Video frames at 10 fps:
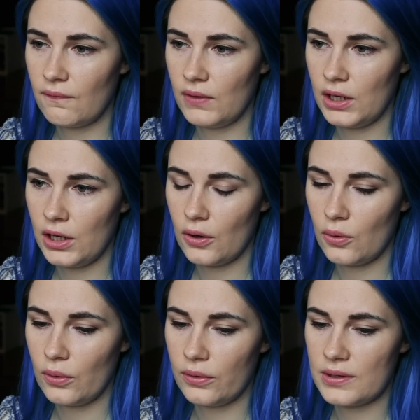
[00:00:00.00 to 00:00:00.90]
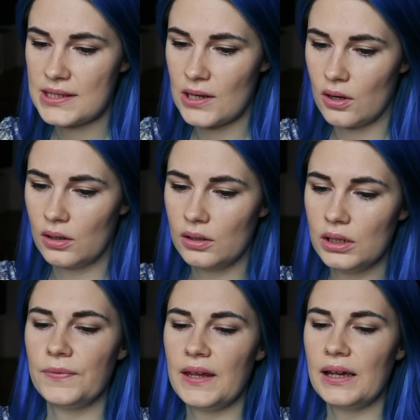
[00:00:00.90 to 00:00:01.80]
video and song,
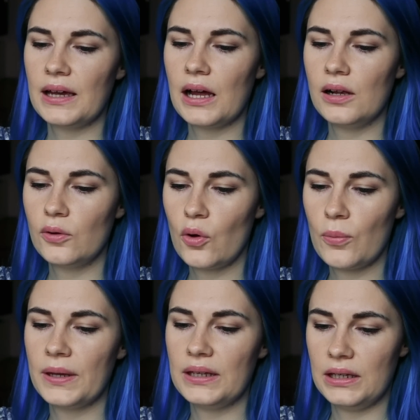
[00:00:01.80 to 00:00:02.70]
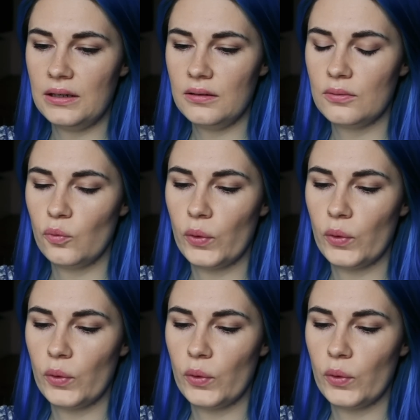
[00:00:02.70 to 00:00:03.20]
Décalcomanie,